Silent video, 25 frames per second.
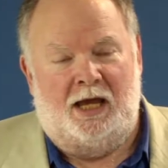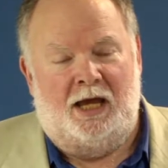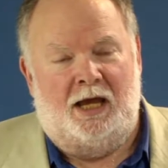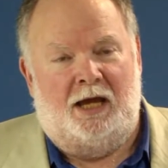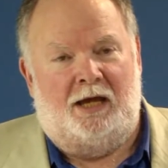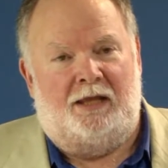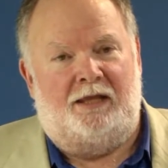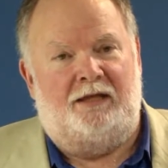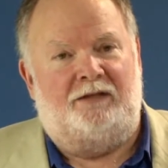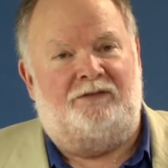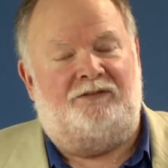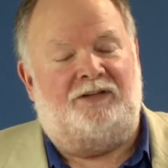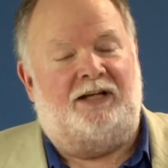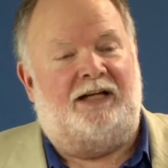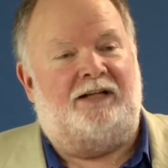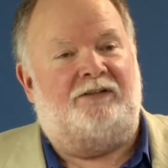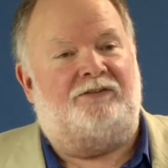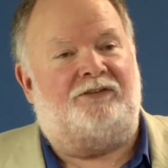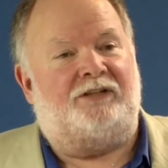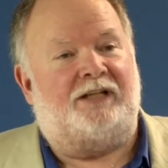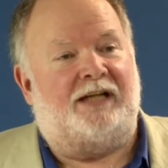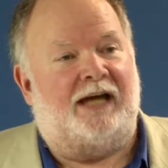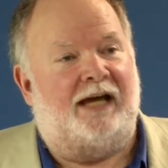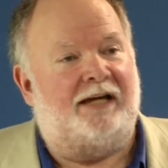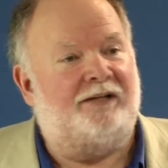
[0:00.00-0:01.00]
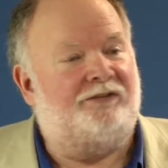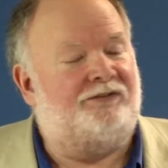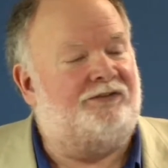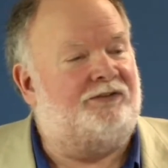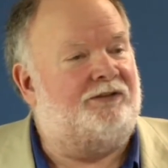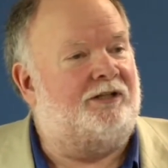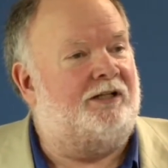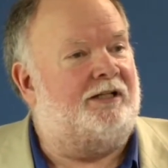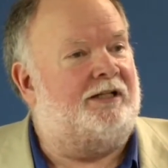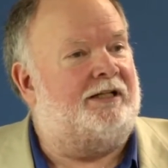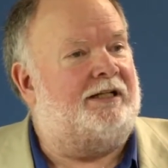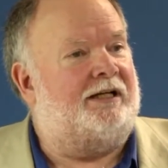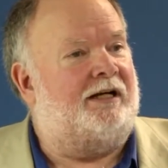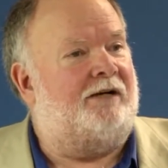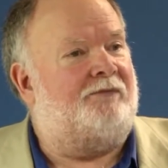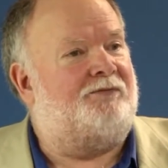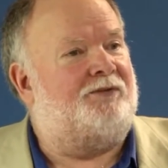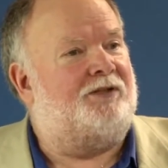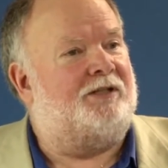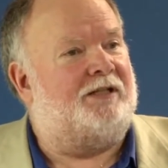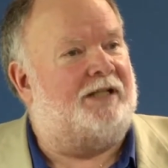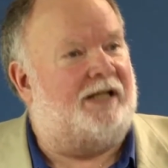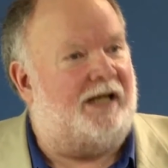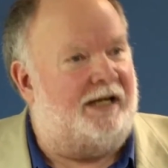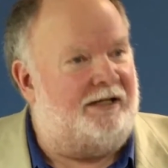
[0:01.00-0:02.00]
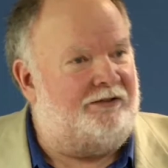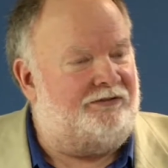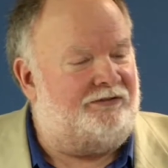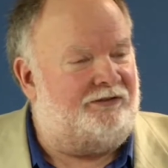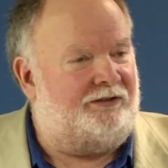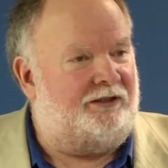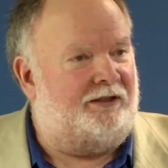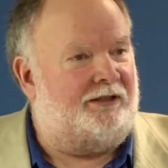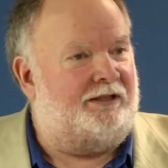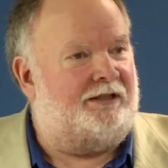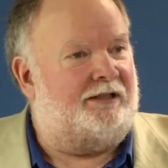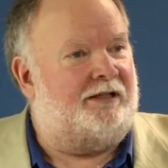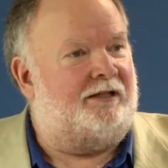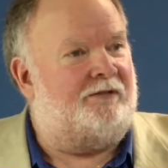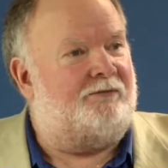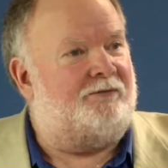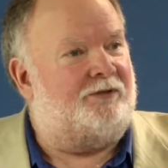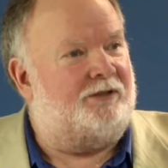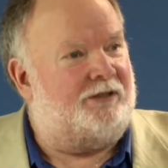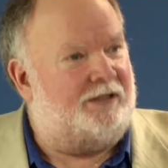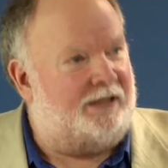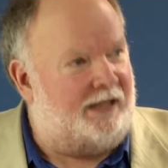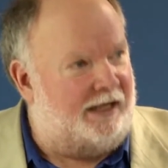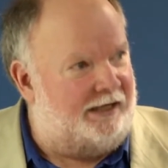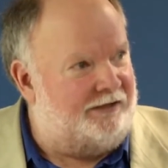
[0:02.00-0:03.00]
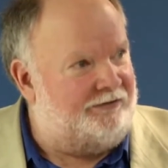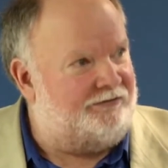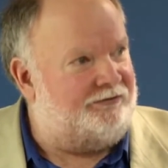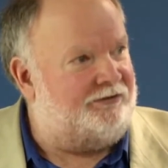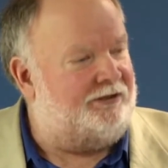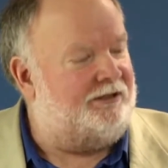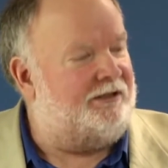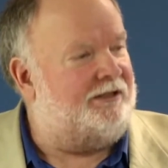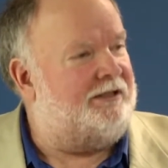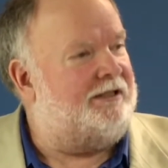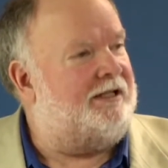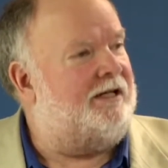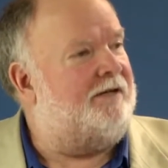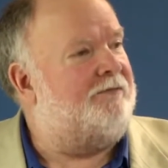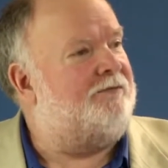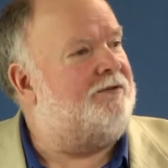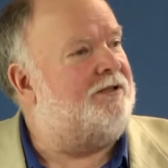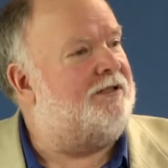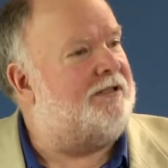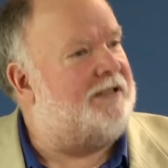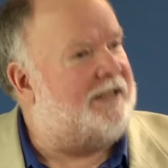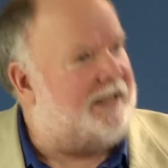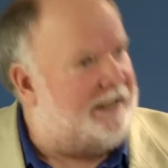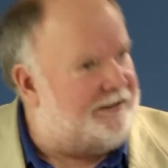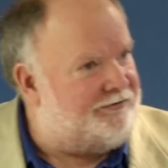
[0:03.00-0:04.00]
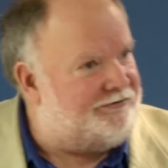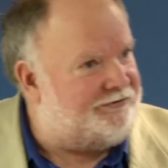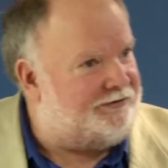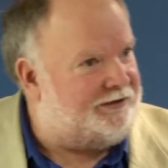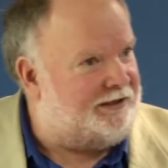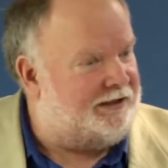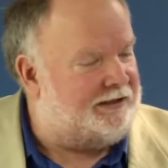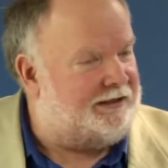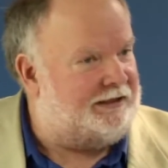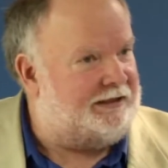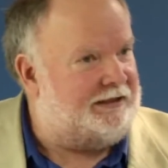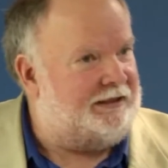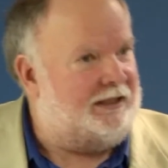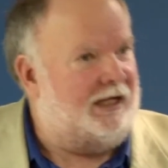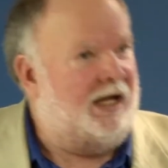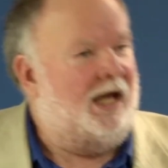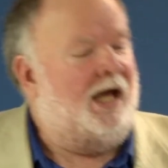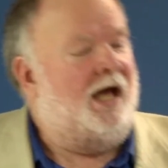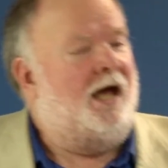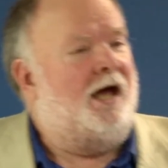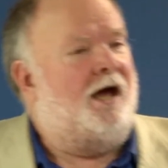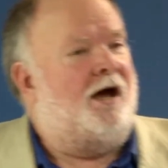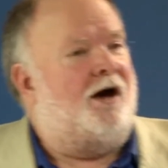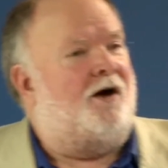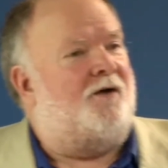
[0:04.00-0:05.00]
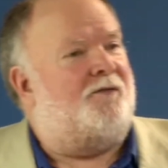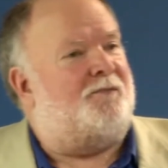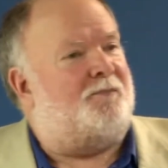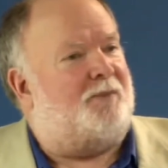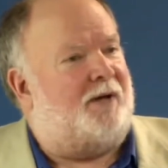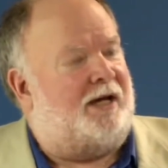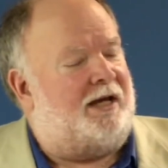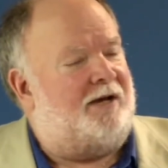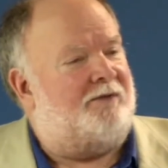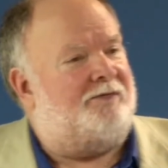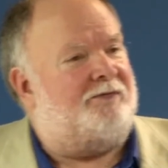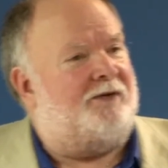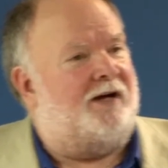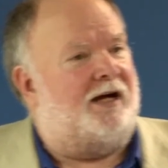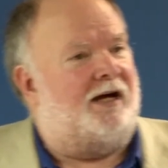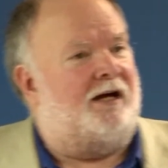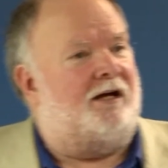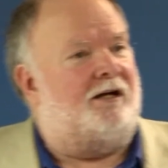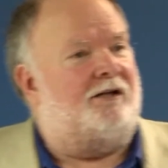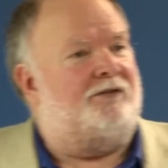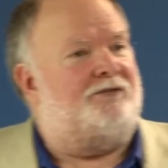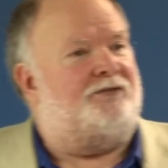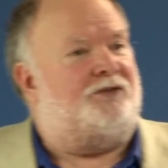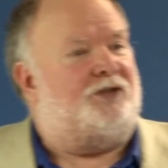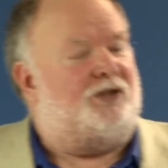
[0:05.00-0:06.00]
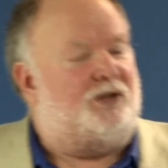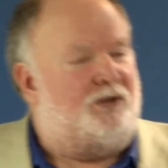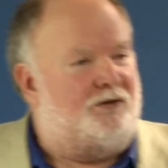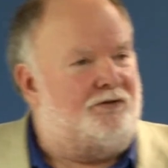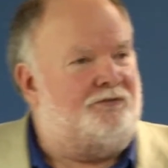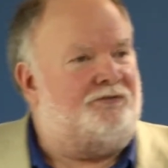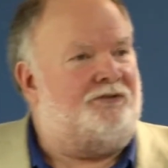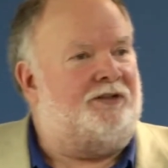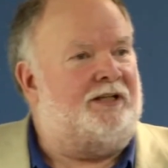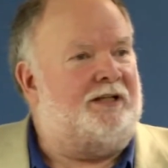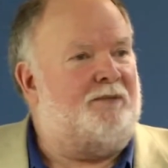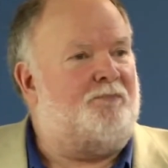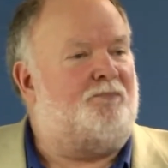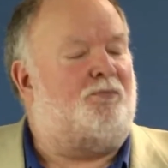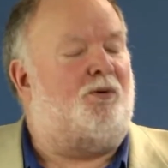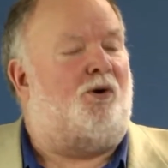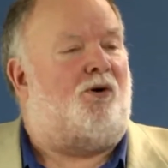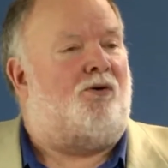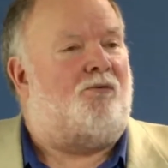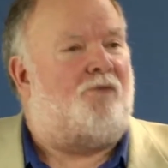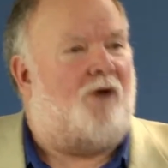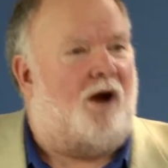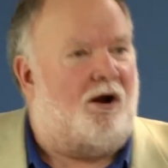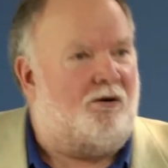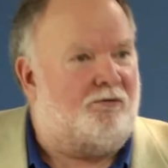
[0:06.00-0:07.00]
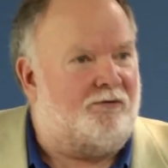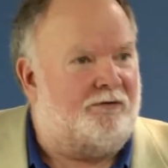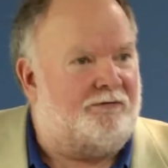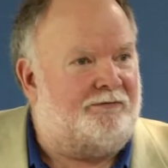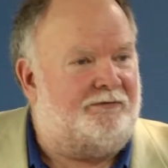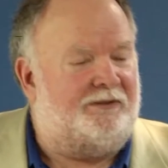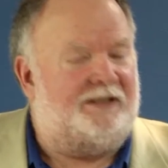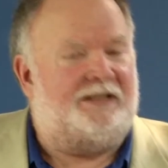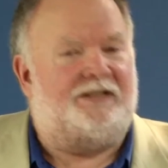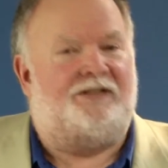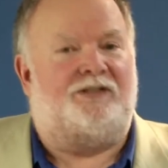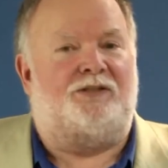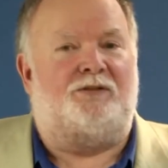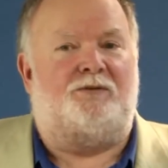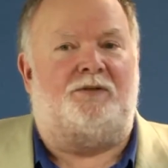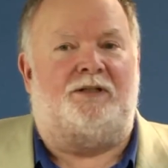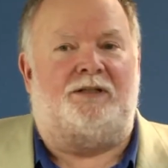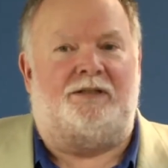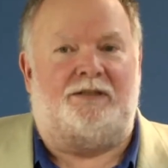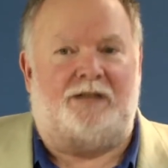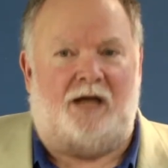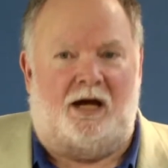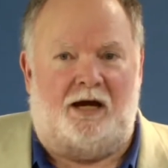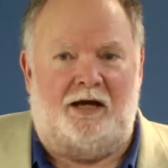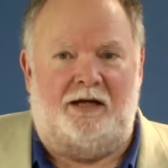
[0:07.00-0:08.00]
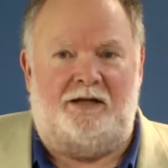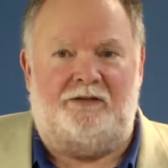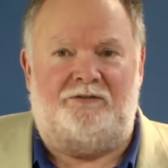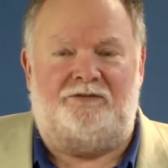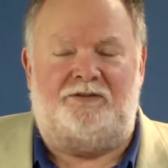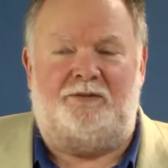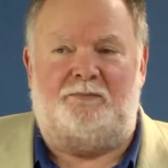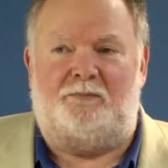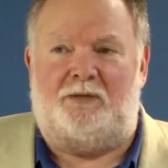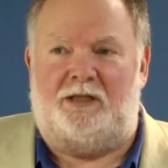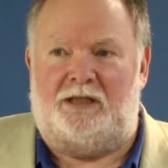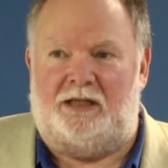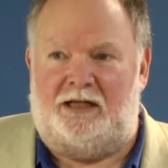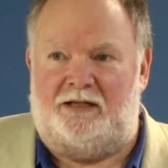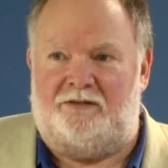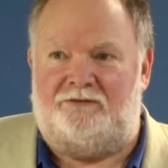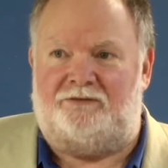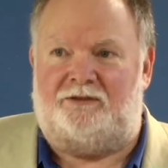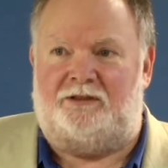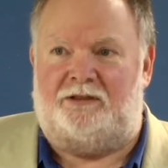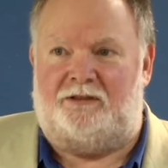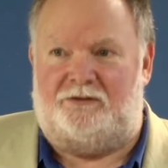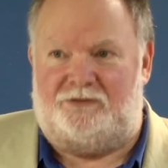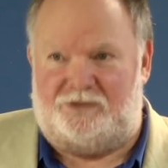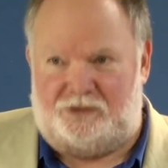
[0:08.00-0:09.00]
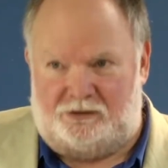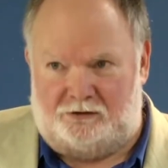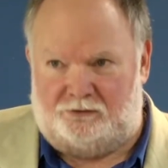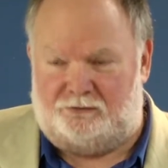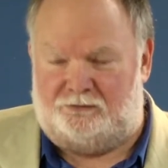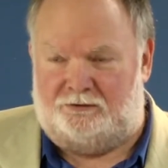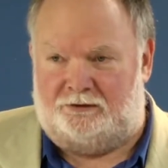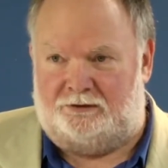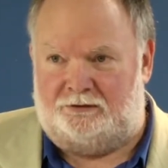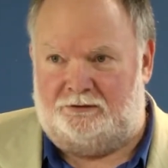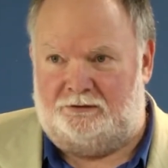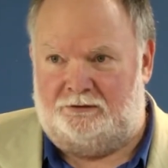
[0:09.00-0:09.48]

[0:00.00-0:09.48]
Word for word: This has case study after case study after case study after case study of pedophiles using pornography to entice and molest little children.